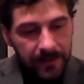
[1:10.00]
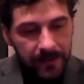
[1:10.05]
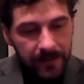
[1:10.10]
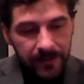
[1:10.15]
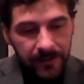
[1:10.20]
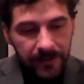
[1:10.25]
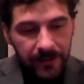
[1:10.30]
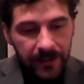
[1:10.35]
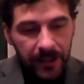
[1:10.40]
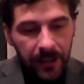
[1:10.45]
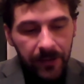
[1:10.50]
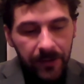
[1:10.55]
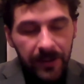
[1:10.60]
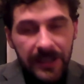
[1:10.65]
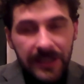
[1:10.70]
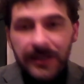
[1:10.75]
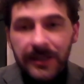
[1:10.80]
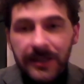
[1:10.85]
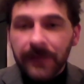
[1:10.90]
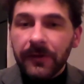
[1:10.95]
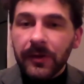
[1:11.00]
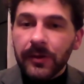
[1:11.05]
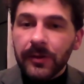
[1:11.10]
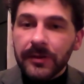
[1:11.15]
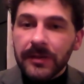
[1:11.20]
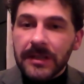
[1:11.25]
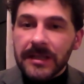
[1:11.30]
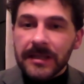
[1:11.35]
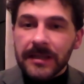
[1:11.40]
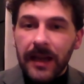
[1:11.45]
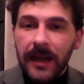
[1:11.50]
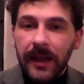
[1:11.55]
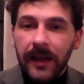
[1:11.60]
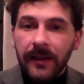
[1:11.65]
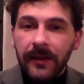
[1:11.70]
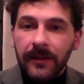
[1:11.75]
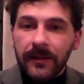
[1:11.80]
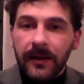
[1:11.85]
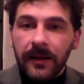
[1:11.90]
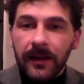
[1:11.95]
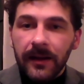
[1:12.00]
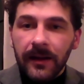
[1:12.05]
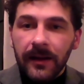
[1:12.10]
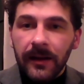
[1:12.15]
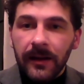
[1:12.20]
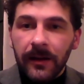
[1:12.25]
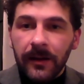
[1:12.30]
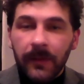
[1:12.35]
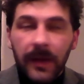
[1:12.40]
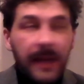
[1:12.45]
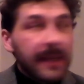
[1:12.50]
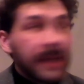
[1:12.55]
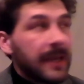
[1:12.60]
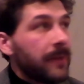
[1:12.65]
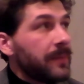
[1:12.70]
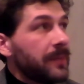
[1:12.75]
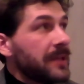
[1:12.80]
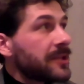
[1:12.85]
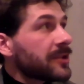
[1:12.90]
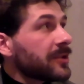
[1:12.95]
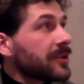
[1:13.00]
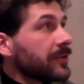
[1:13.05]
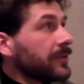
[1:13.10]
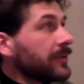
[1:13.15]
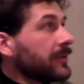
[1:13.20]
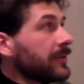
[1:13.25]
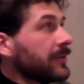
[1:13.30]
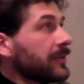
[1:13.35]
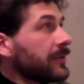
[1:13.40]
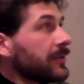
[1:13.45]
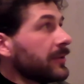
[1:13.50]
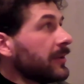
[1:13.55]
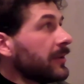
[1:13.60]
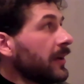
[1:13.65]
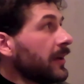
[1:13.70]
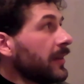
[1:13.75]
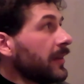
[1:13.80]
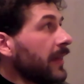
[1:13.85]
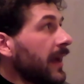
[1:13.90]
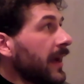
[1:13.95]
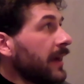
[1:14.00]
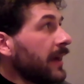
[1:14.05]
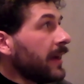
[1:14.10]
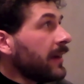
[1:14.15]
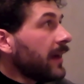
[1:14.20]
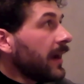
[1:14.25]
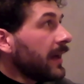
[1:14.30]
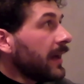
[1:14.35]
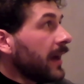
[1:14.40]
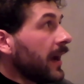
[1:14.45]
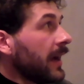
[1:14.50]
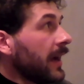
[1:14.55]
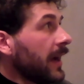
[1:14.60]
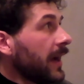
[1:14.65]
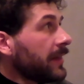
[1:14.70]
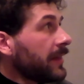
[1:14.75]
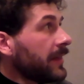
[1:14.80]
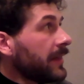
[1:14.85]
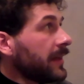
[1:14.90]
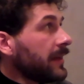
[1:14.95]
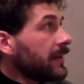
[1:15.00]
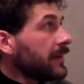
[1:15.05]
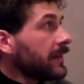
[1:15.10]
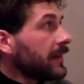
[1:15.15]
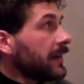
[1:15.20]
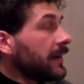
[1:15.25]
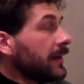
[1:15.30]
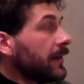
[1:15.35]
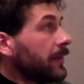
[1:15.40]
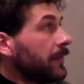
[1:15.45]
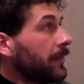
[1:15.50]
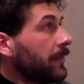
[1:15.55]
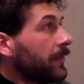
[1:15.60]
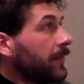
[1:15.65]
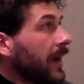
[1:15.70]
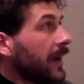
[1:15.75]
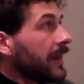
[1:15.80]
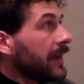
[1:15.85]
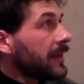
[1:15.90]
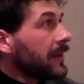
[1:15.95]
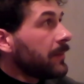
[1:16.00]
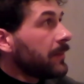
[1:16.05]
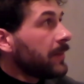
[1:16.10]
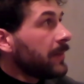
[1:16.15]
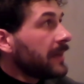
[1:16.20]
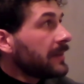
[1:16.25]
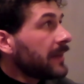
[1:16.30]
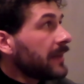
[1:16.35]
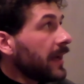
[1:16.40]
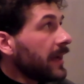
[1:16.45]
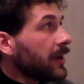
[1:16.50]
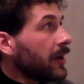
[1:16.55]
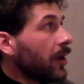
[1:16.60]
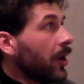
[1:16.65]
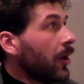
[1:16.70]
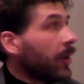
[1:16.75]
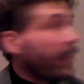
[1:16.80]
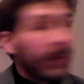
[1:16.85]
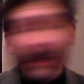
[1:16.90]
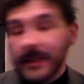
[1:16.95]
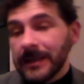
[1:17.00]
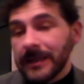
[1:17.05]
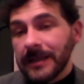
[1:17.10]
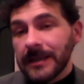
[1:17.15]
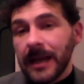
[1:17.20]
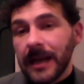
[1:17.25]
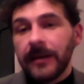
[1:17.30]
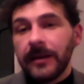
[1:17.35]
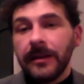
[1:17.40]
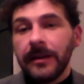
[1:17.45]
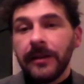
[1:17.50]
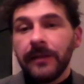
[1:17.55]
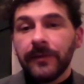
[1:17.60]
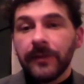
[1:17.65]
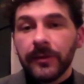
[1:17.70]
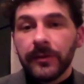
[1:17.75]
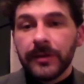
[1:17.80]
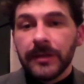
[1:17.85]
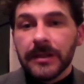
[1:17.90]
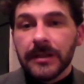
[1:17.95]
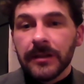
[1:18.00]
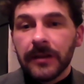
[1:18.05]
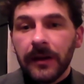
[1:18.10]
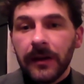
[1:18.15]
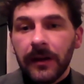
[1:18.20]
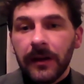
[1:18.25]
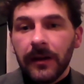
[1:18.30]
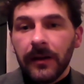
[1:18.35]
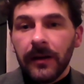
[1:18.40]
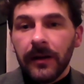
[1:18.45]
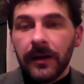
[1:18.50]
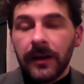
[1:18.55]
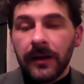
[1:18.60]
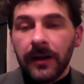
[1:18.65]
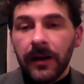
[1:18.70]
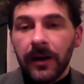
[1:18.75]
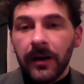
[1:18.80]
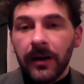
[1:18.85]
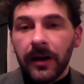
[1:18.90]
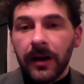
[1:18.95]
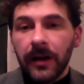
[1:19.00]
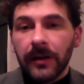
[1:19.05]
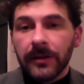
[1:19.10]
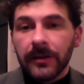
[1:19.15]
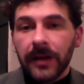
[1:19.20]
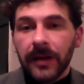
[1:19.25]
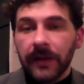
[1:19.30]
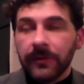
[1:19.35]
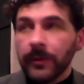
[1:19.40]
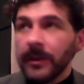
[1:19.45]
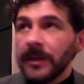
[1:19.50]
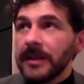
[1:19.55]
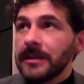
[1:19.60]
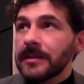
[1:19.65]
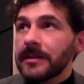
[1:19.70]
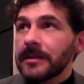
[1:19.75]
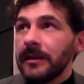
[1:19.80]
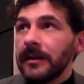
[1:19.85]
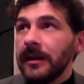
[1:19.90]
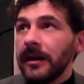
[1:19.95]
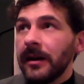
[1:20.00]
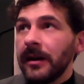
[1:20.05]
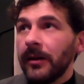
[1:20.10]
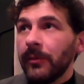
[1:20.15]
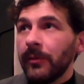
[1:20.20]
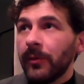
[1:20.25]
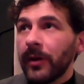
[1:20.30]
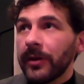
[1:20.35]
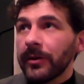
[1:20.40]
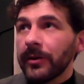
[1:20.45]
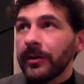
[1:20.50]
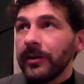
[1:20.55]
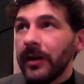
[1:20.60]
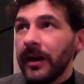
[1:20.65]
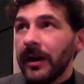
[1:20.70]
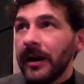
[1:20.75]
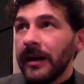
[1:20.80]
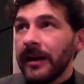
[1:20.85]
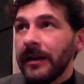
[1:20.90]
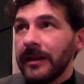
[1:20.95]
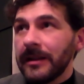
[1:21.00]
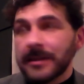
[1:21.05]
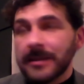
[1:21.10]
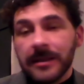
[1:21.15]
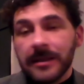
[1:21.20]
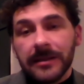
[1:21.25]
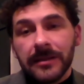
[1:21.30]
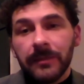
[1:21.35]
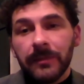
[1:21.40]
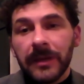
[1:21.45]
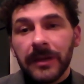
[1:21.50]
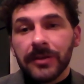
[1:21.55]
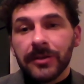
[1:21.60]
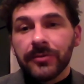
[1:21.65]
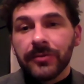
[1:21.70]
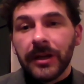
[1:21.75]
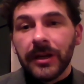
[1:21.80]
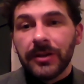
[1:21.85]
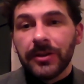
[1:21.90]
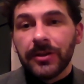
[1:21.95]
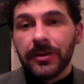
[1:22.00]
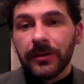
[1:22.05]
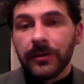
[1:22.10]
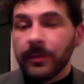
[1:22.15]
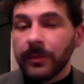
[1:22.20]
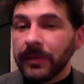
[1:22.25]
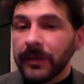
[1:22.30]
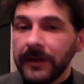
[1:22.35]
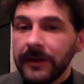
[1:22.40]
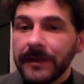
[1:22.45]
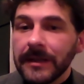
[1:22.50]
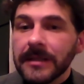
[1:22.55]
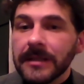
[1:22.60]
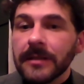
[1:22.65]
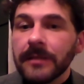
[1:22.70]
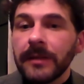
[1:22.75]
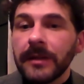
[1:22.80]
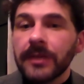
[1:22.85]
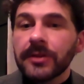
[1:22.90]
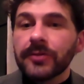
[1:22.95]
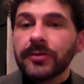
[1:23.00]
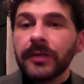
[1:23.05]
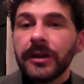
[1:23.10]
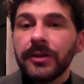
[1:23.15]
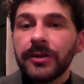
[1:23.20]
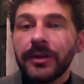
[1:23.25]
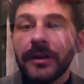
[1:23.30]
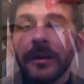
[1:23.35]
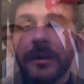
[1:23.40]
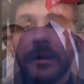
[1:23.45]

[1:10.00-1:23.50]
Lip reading: You know, it's difficult to say. I can't be certain on that. I think big tech always has had an influence on governments, whether or not it's this administration or the previous administration.